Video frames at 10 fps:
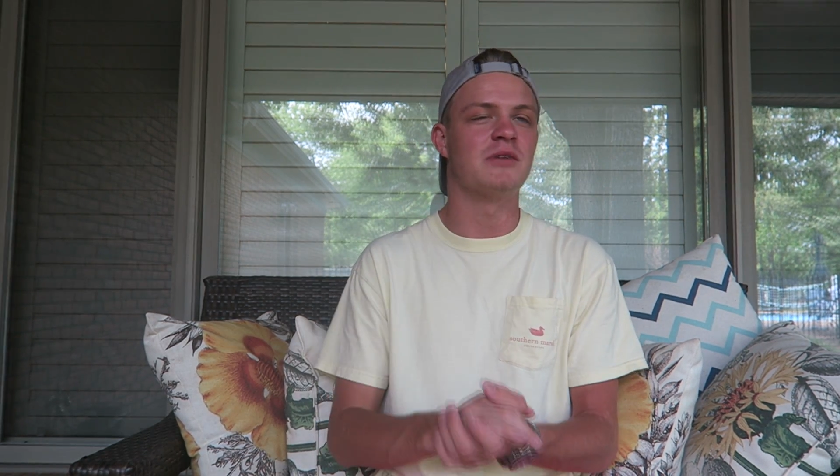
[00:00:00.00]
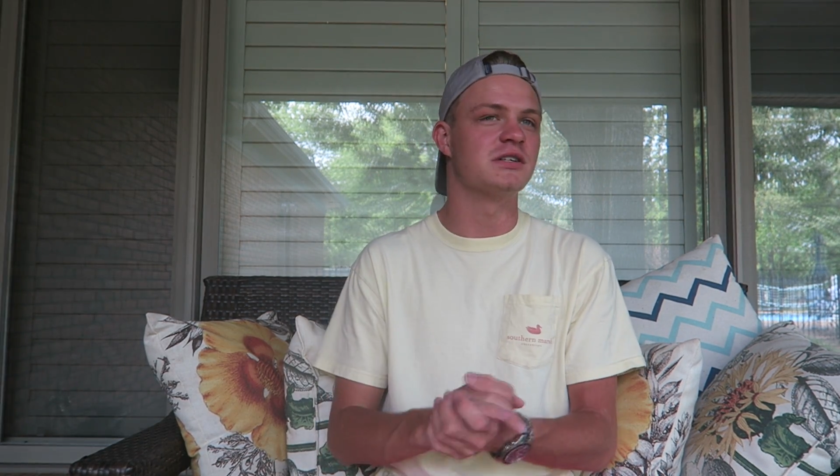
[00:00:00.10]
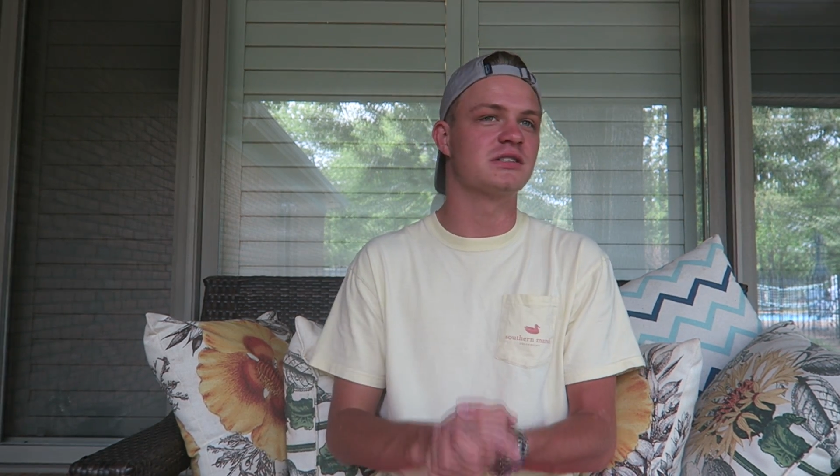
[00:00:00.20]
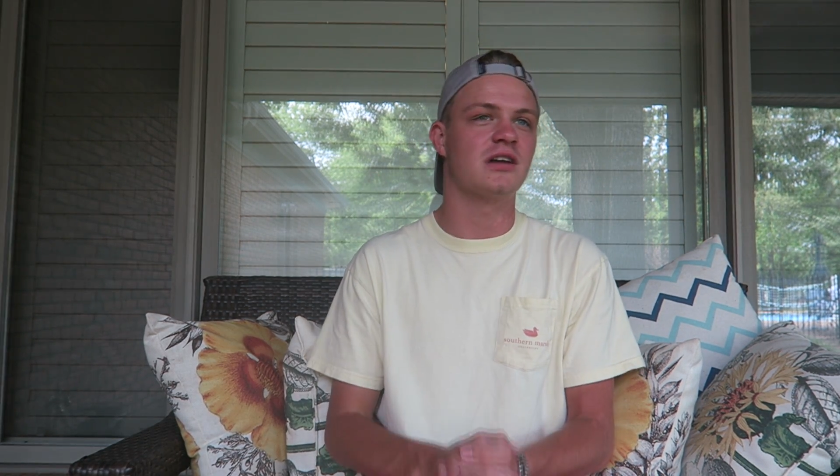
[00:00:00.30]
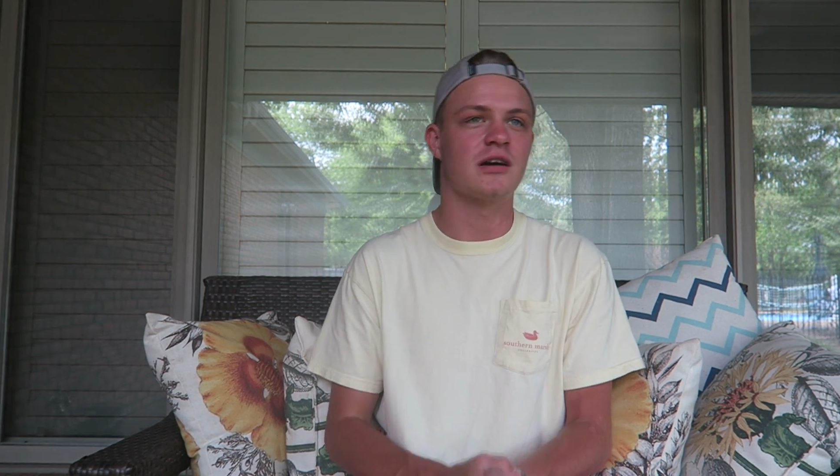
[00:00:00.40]

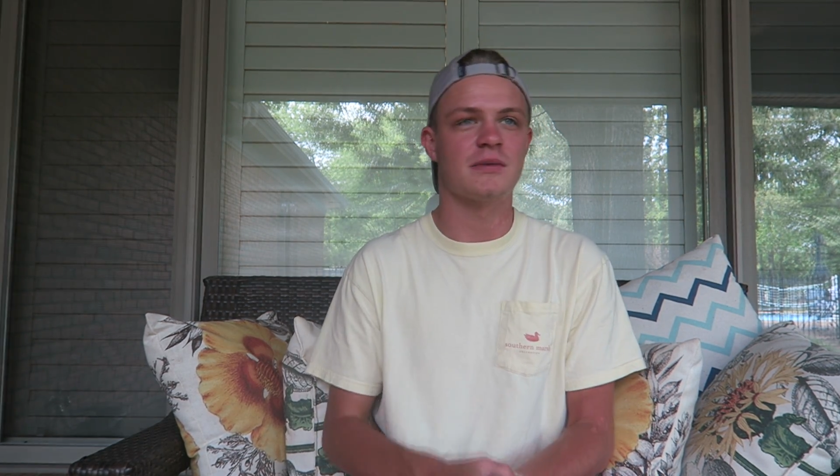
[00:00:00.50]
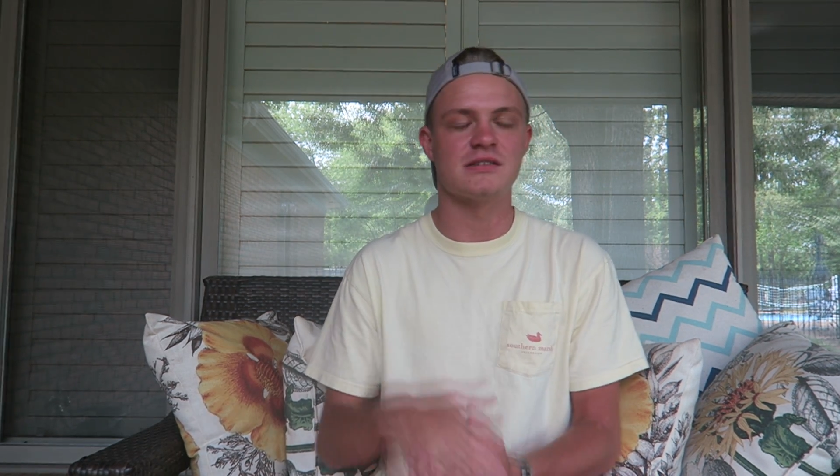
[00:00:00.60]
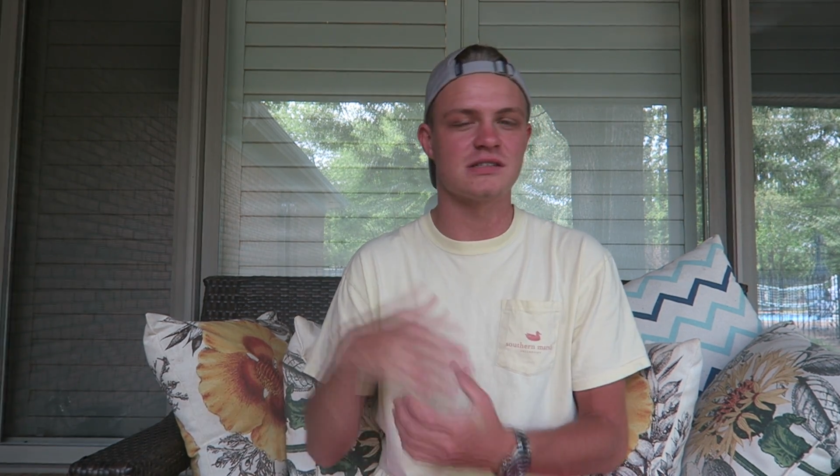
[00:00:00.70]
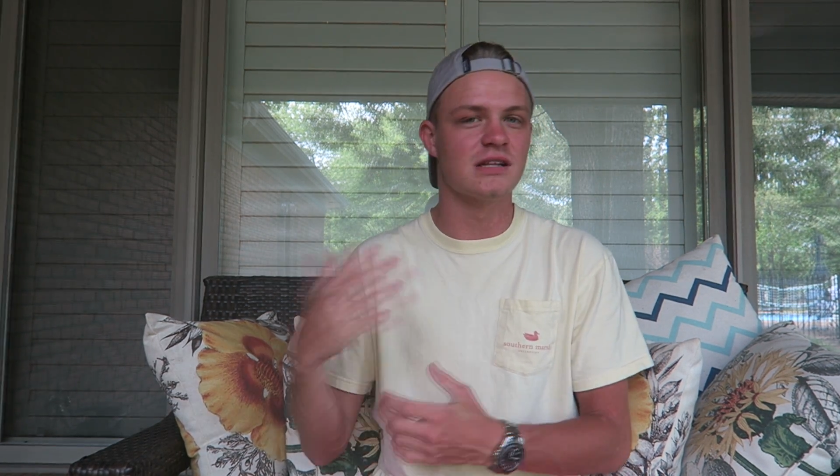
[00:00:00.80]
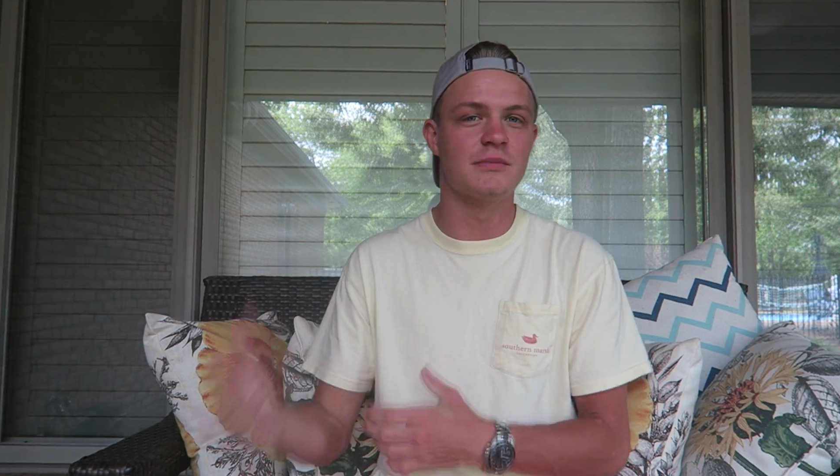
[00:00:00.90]
not just talking
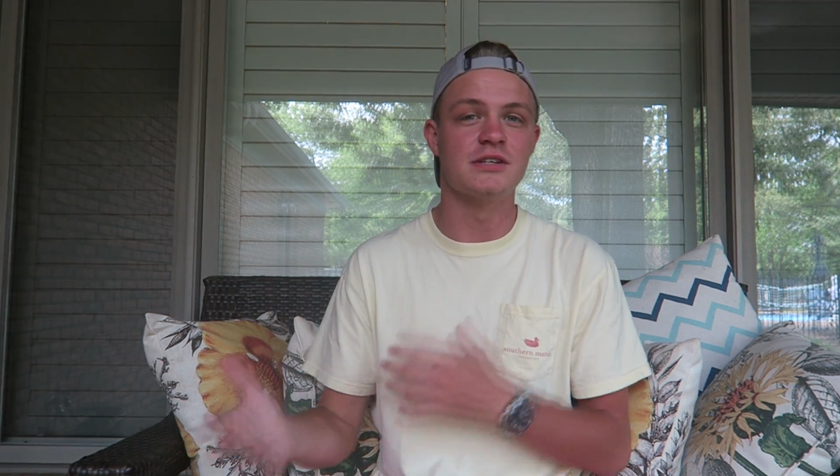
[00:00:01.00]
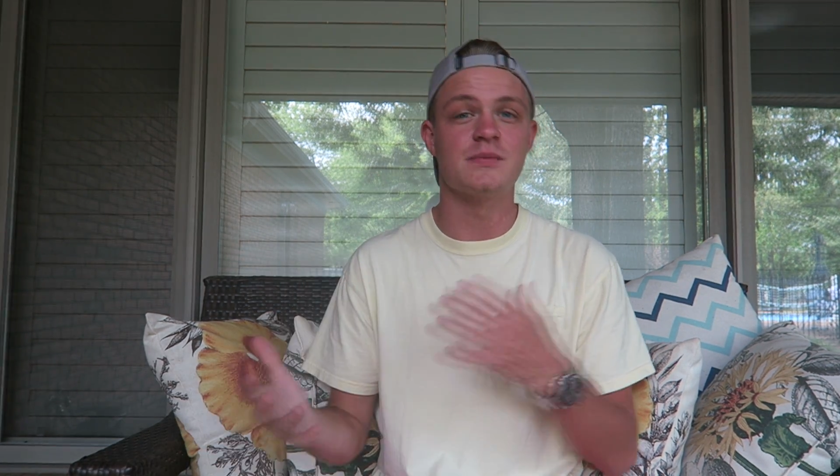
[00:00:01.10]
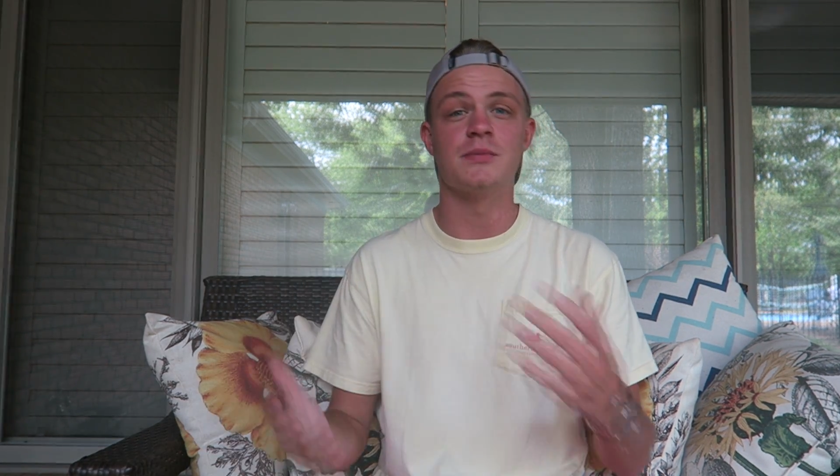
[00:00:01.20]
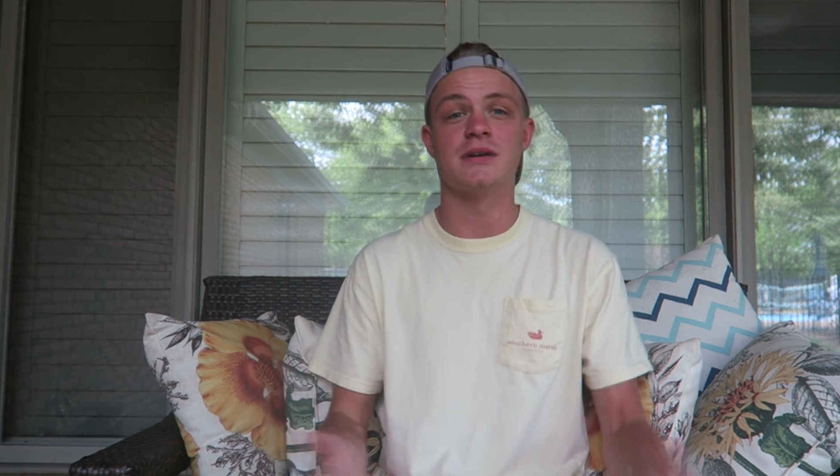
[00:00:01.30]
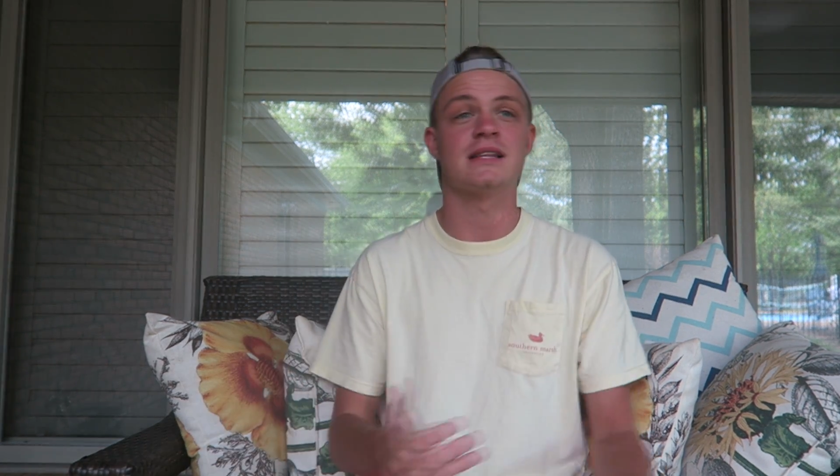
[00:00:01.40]
about celebrities,
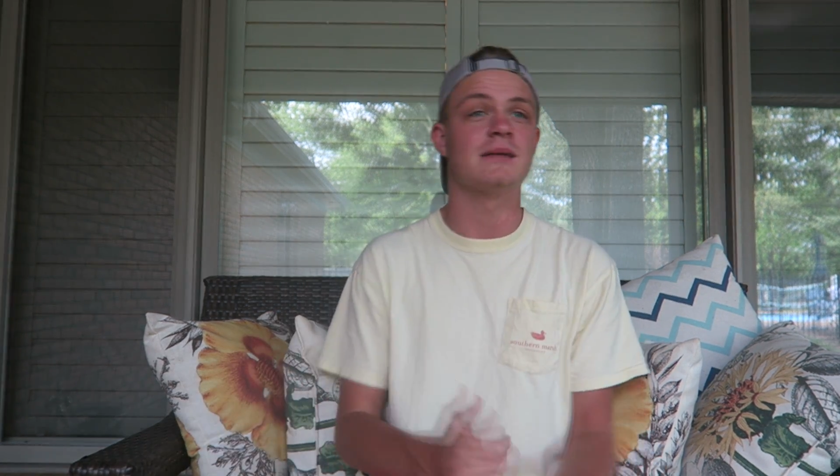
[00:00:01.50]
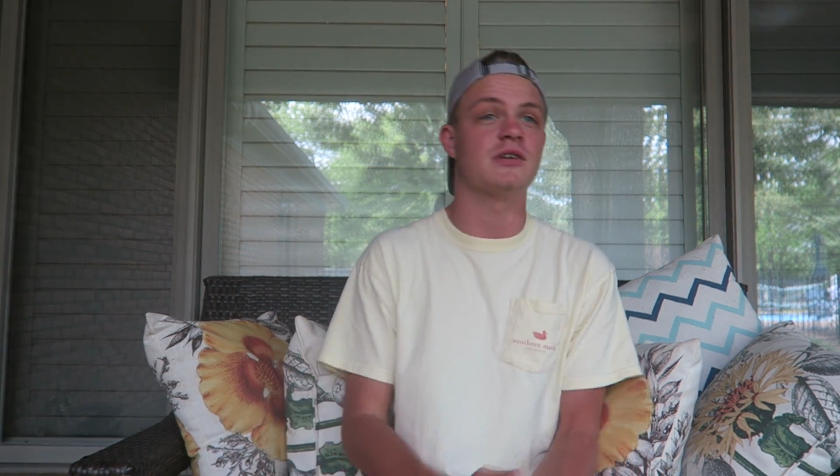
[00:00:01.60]
people like that.